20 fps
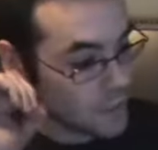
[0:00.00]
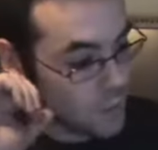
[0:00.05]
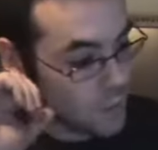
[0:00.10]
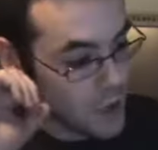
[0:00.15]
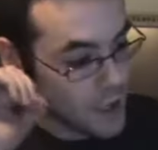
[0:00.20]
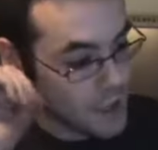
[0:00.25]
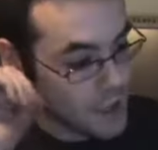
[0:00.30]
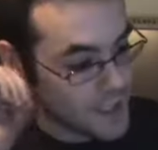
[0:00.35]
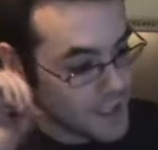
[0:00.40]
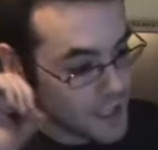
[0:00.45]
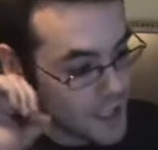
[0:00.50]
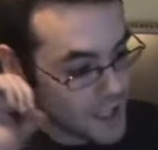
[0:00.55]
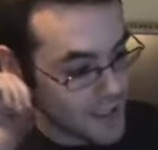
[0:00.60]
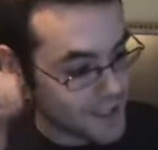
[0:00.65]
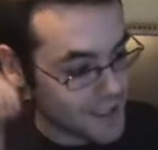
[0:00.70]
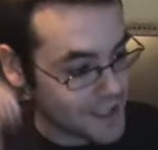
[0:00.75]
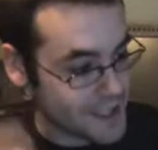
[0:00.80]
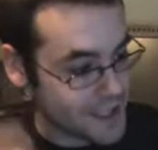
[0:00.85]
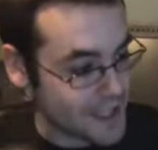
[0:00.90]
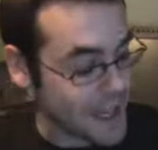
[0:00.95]
was uh, the
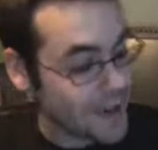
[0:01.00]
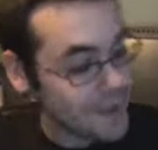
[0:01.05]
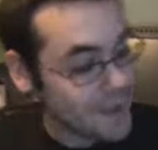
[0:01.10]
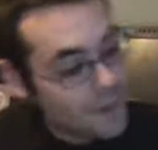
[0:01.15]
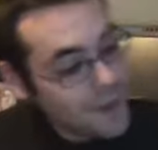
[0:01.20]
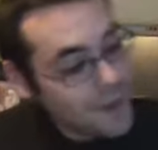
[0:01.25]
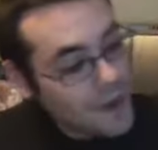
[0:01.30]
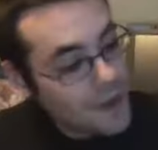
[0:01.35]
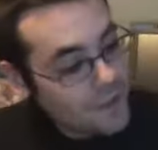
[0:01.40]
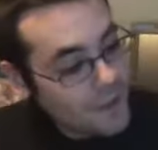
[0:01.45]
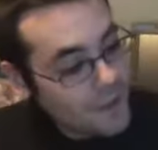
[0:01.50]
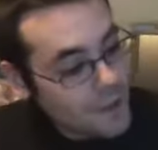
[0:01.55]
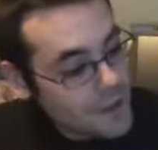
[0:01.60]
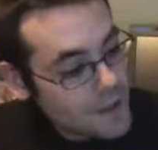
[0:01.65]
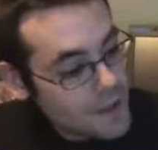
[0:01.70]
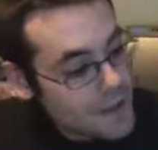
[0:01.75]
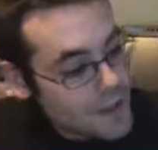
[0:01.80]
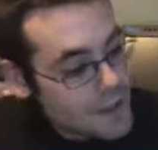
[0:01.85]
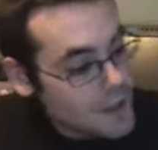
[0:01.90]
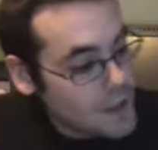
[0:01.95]
CM Punk
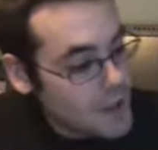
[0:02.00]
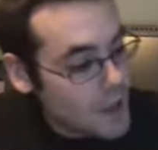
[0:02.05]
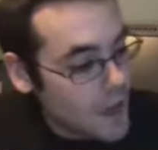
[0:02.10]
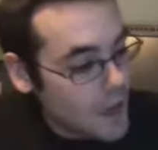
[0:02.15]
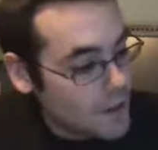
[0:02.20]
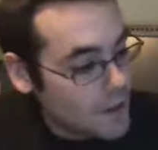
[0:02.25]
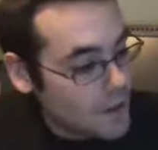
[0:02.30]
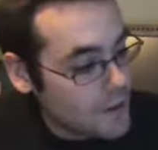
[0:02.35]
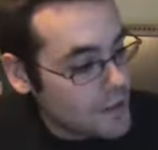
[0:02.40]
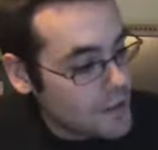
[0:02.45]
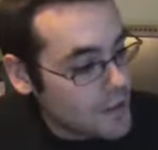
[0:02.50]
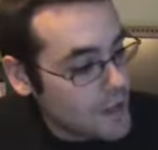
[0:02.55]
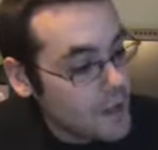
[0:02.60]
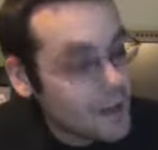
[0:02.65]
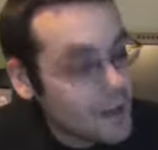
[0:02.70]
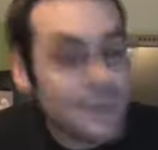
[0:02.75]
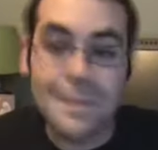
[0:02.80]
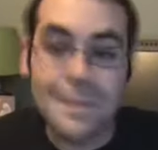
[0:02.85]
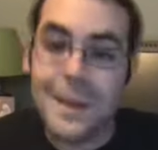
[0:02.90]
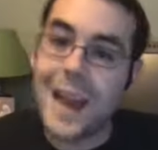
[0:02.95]
versus
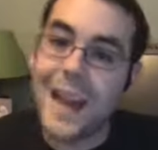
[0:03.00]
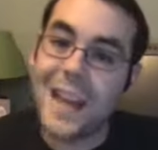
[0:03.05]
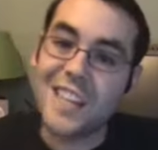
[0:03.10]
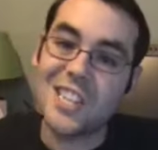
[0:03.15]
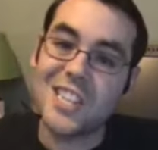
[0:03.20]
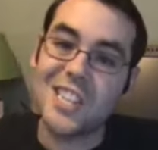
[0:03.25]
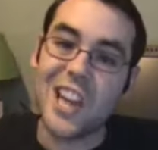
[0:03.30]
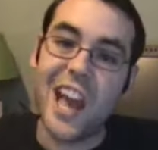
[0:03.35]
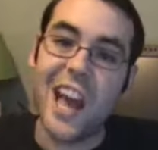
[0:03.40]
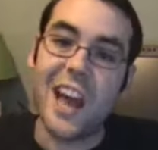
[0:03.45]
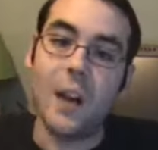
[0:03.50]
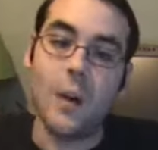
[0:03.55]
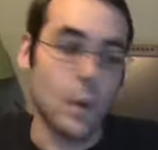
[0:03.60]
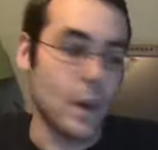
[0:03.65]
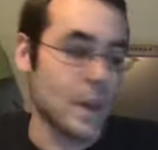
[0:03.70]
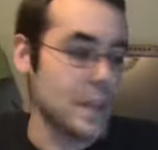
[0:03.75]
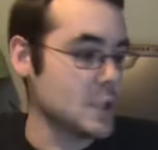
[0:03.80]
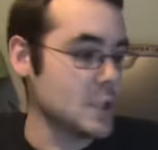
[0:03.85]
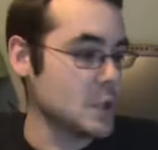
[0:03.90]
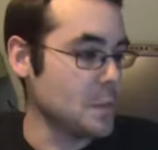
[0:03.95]
Undertaker match at
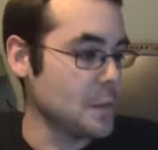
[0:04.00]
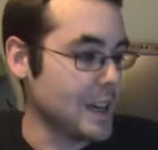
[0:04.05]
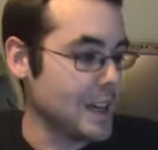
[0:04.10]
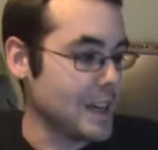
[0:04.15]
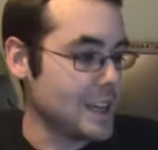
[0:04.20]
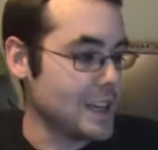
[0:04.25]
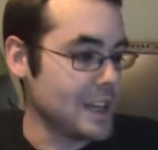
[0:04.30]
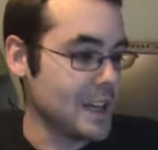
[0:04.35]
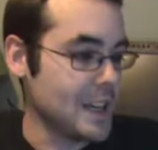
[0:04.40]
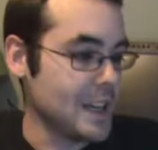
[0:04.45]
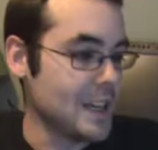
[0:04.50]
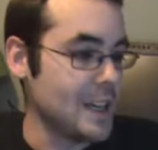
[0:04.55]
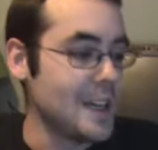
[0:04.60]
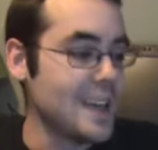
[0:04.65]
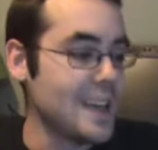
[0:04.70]
WrestleMania.